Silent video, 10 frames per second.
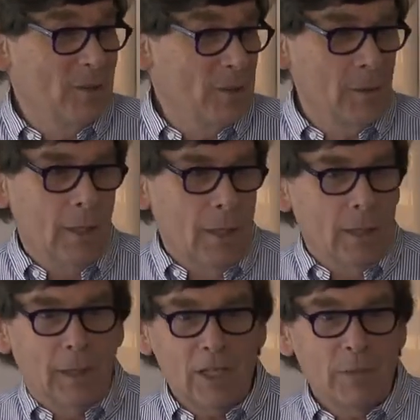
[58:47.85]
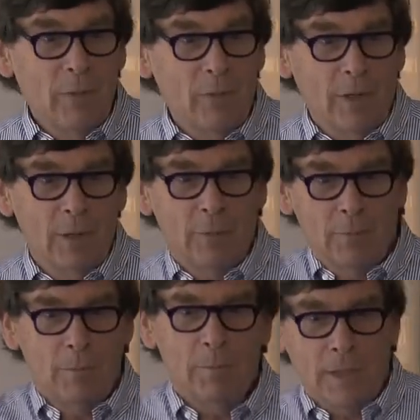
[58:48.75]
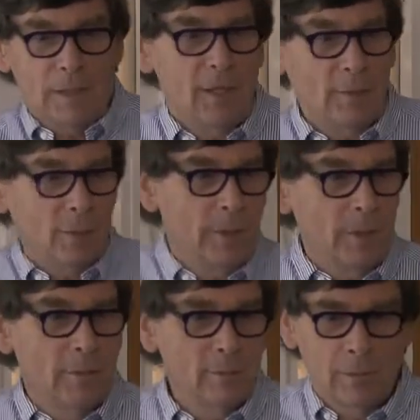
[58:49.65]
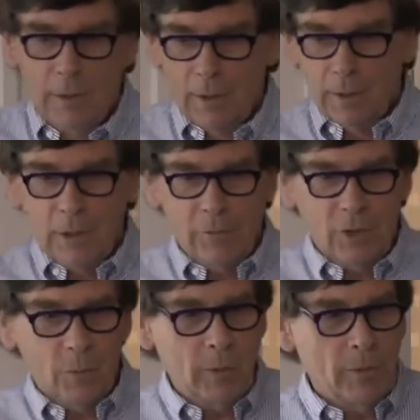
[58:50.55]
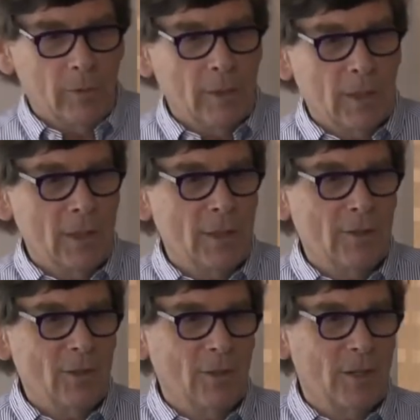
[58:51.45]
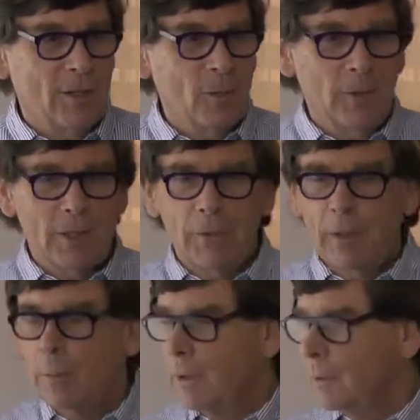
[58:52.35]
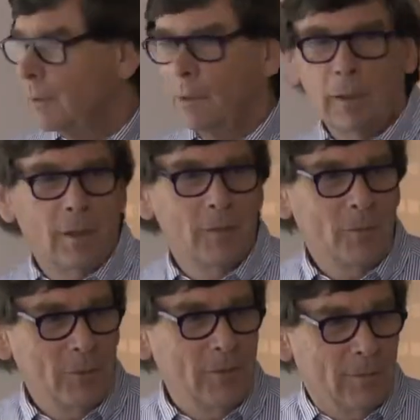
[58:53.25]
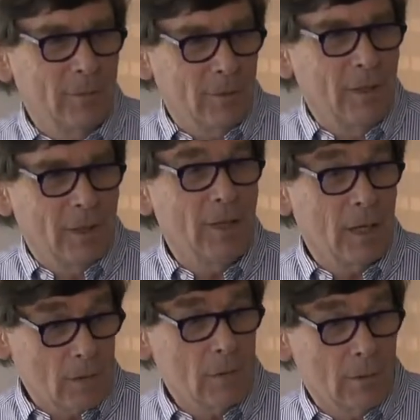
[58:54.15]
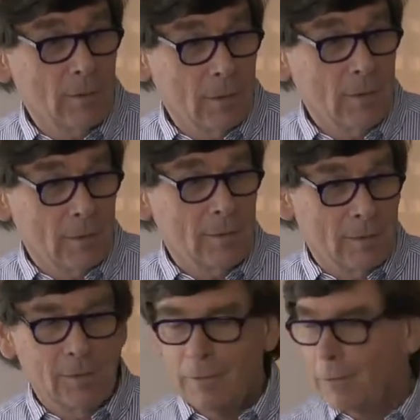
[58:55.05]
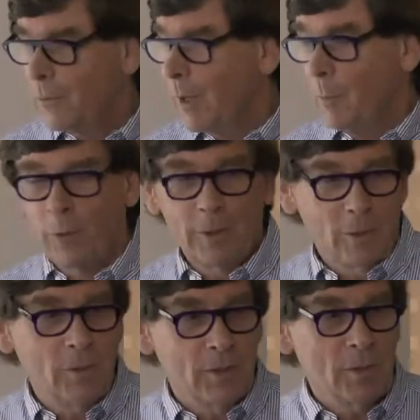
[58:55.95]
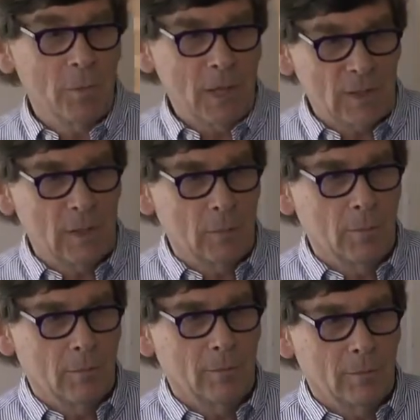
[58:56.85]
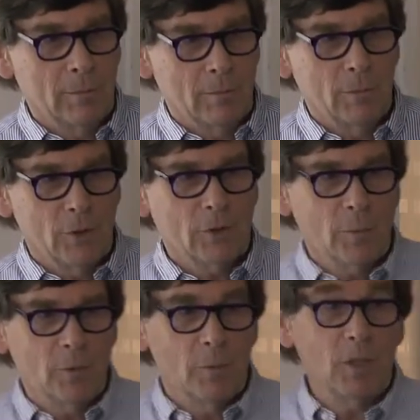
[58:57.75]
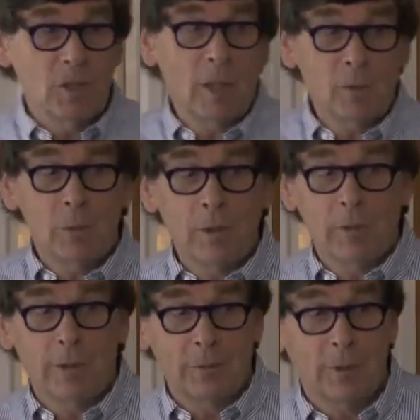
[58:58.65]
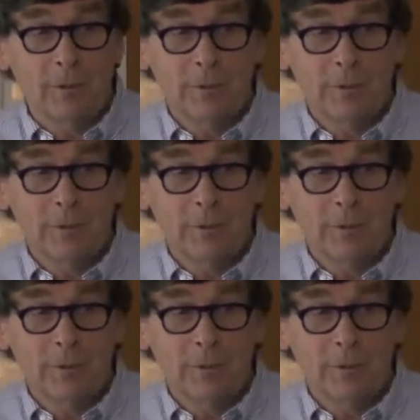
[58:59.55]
You know, get some amphetamine, mix it up a bit, and give it to people who think they need a tonic, and it works very well. Um, but yes, I mean, it's from that point of view, it's a messy prescription, but just happens to work rather well.